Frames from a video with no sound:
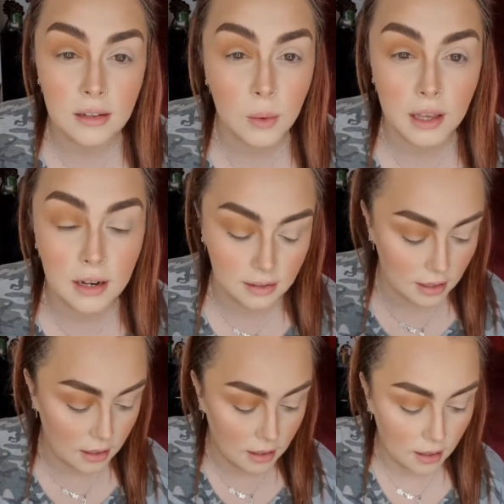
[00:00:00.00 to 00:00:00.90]
nice, quick and
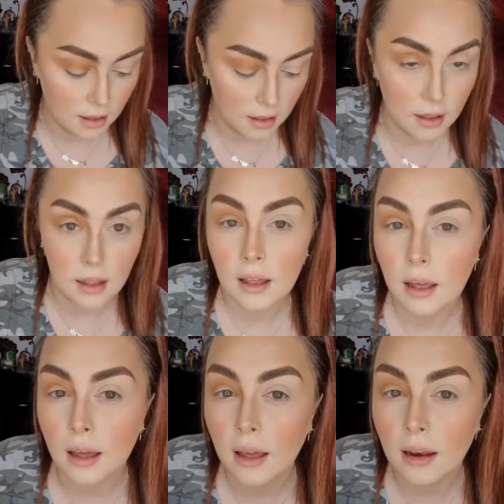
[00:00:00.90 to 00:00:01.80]
easy,
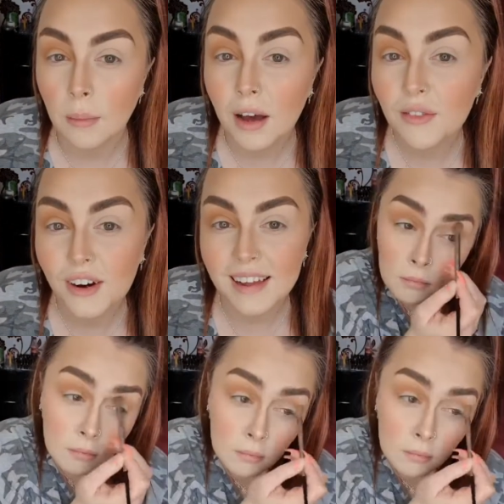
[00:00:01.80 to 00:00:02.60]
and now my other eye.